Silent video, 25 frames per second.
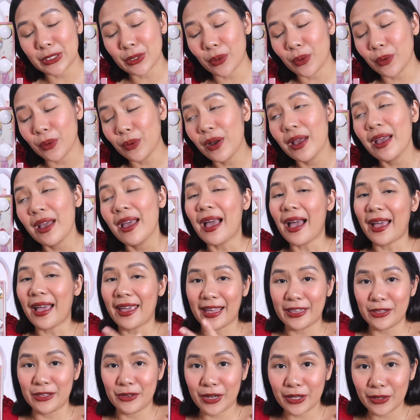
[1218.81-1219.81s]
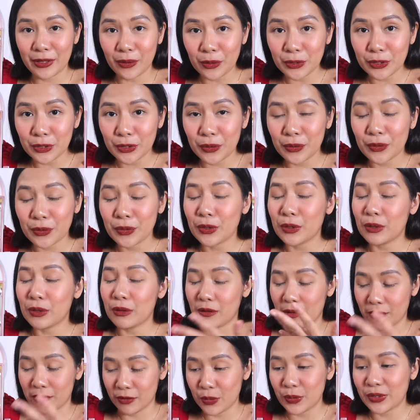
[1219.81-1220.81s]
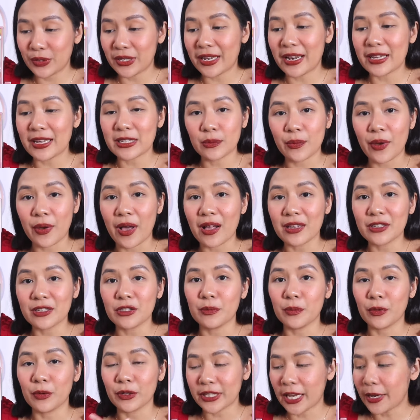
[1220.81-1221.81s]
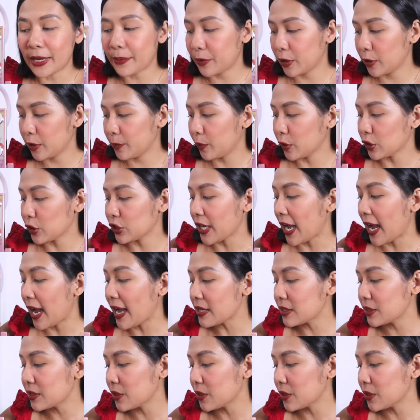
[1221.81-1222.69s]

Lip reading: So ayan, you can also use it as well. So multi-purpose siya.